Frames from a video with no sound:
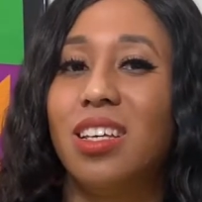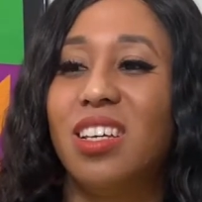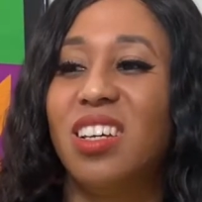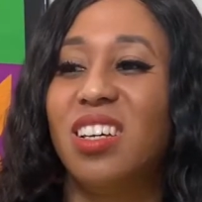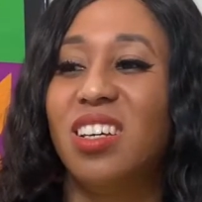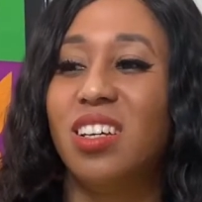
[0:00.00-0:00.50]

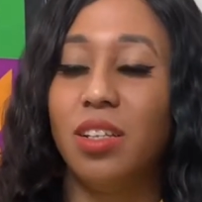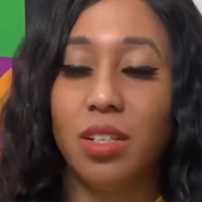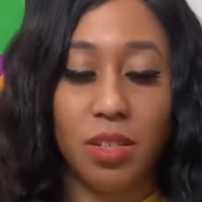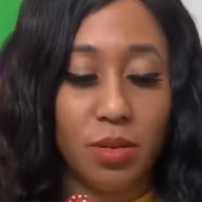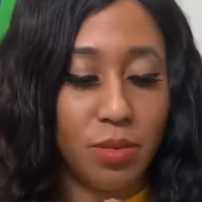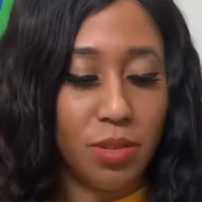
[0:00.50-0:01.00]

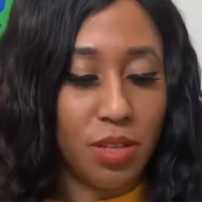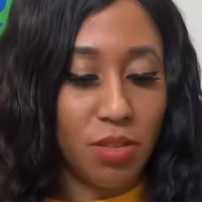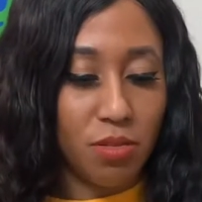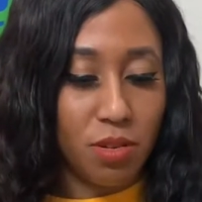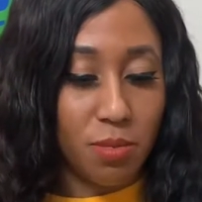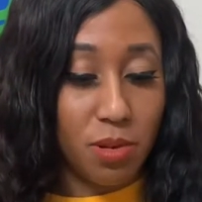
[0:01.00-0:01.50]
Was that
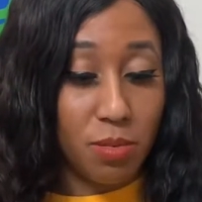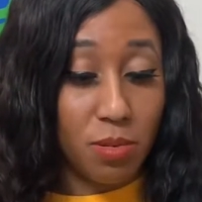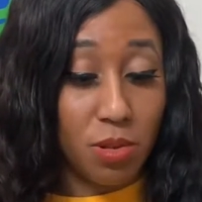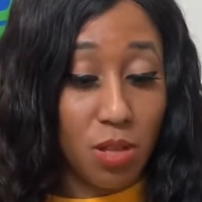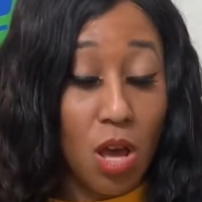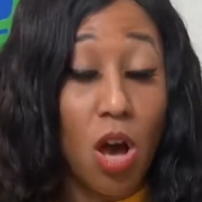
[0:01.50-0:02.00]
three
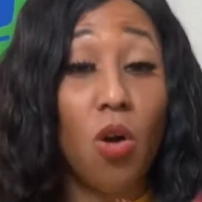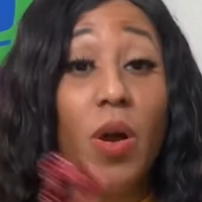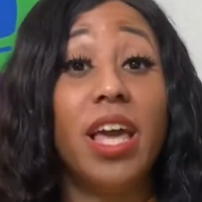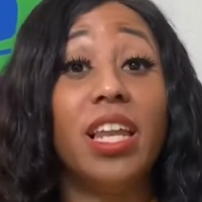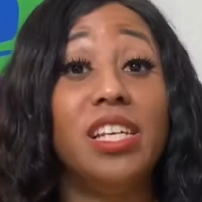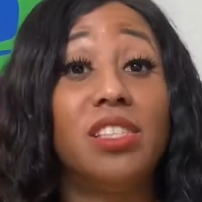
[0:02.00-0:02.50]
people? Oh,
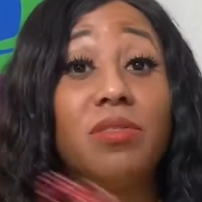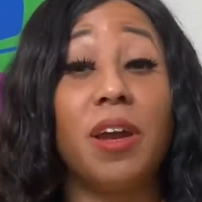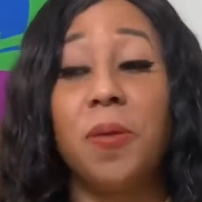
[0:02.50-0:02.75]
and Lisa Ray.